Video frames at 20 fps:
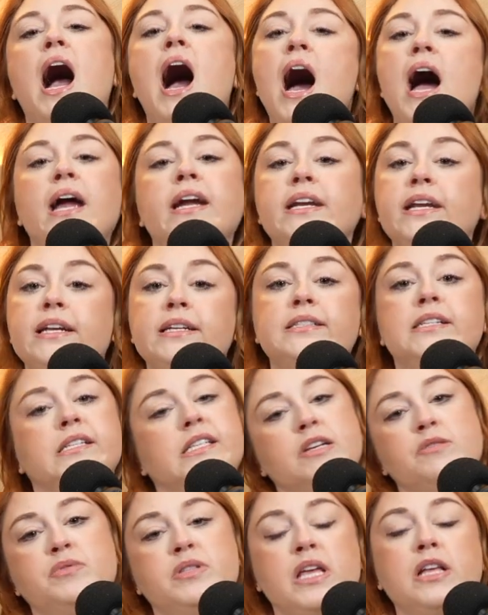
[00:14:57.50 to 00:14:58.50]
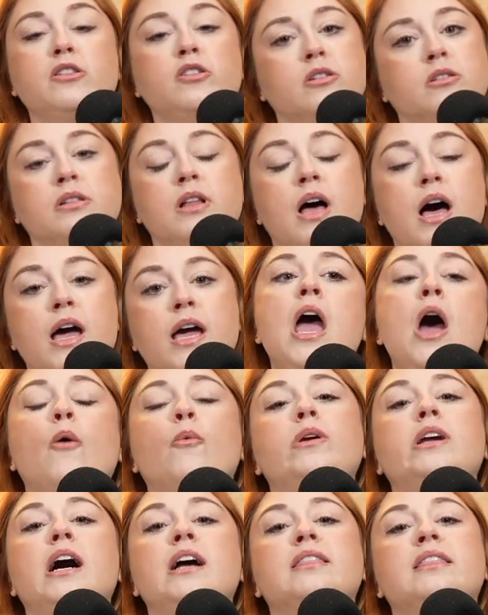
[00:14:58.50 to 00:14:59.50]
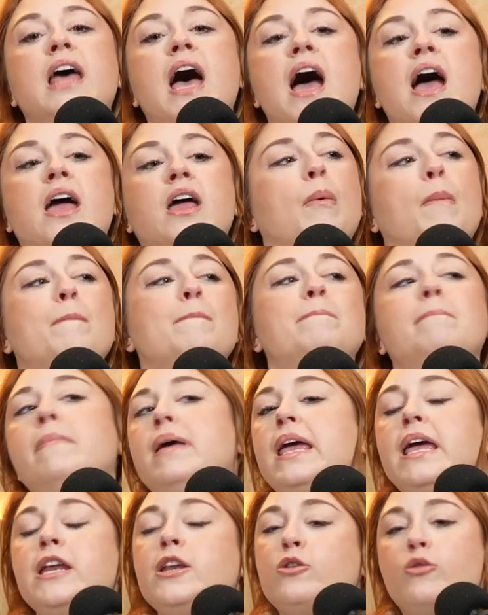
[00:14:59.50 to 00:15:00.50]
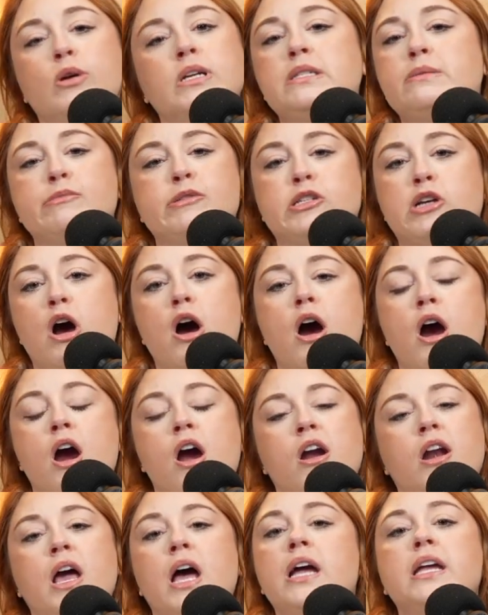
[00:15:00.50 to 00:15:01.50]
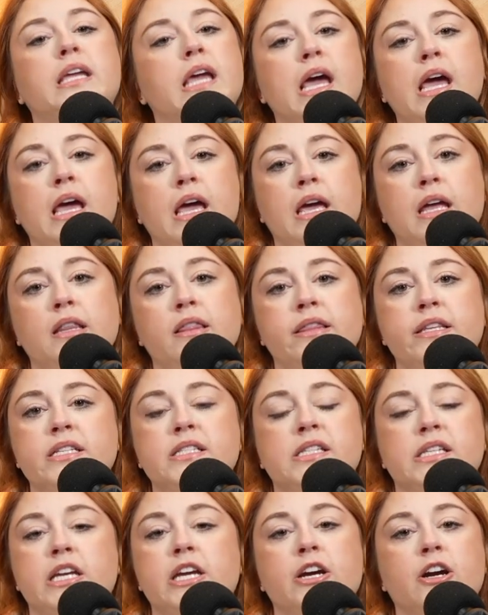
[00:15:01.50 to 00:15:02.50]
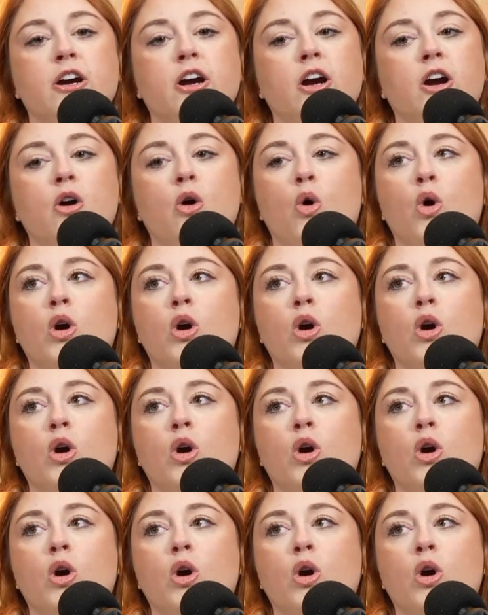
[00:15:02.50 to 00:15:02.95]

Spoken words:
I need to see what they look like. We got that mid-Christmas card again this year or